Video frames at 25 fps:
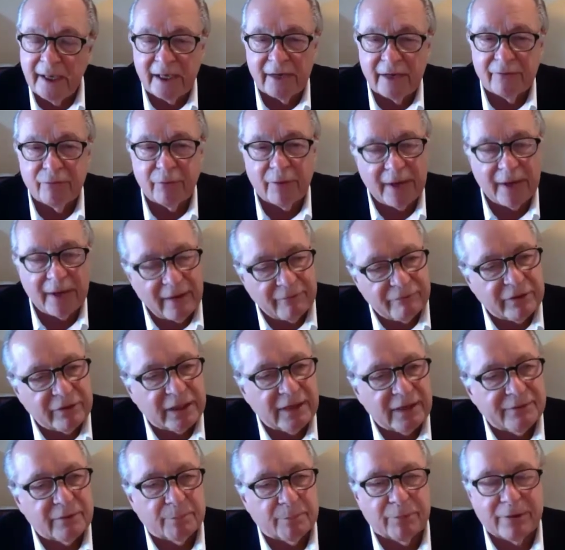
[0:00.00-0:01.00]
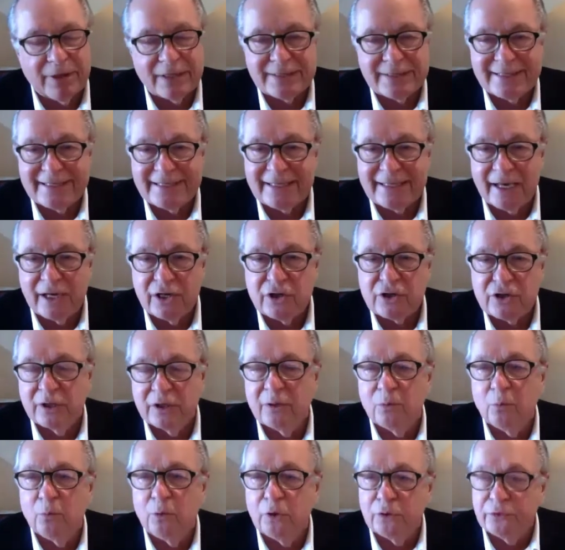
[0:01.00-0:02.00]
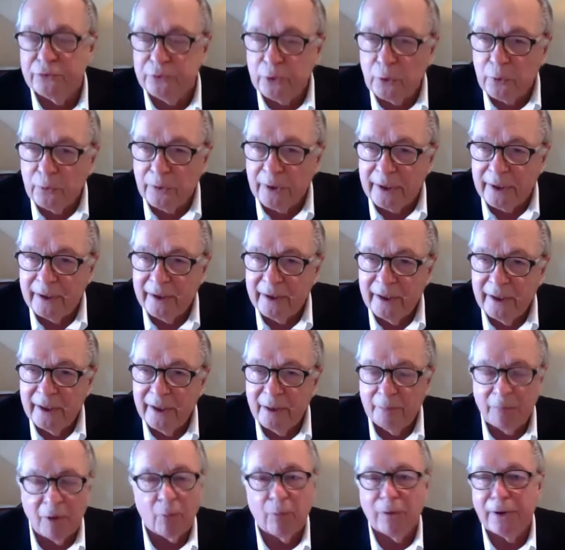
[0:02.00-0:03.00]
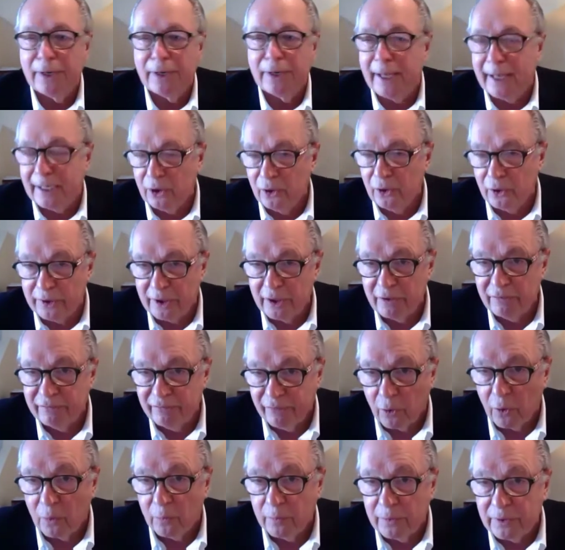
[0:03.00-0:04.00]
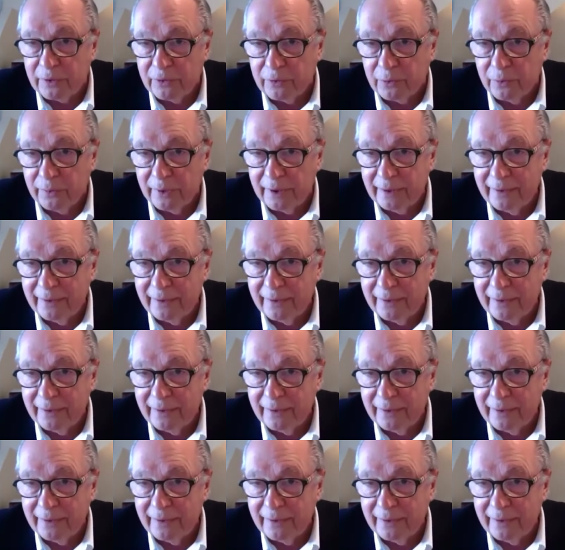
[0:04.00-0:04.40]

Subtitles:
if we have to give a presentation, we'll do it, but we're not looking forward to it.